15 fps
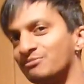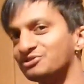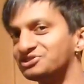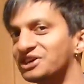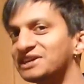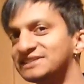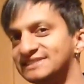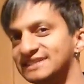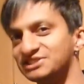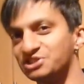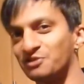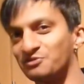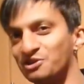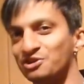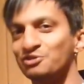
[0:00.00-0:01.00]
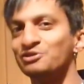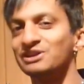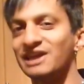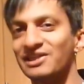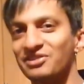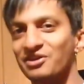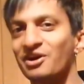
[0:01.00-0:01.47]
precise things you have to do to
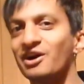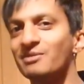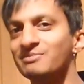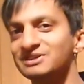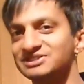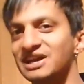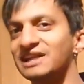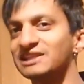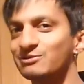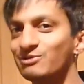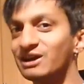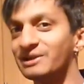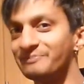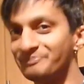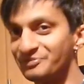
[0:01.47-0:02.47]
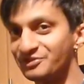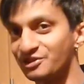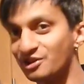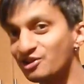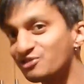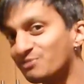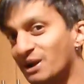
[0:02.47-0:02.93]
get the cup exactly right. So
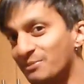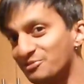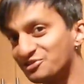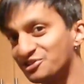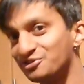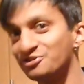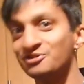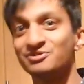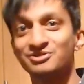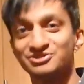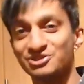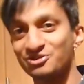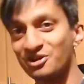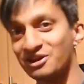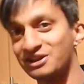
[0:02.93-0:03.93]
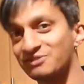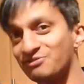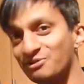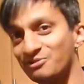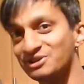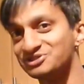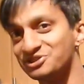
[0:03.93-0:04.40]
here's my procedure. There's a lot of
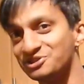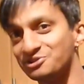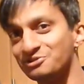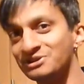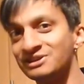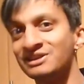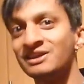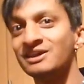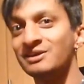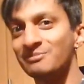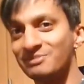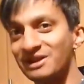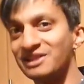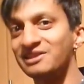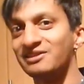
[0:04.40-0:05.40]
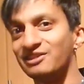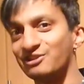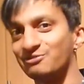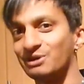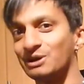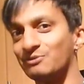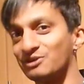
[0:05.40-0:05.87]
different ways to do it, but I think
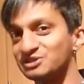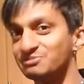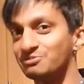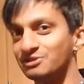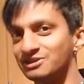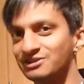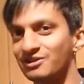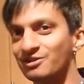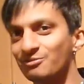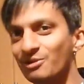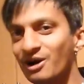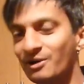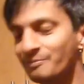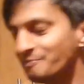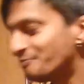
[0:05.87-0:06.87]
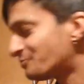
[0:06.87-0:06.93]
this way works pretty darn well.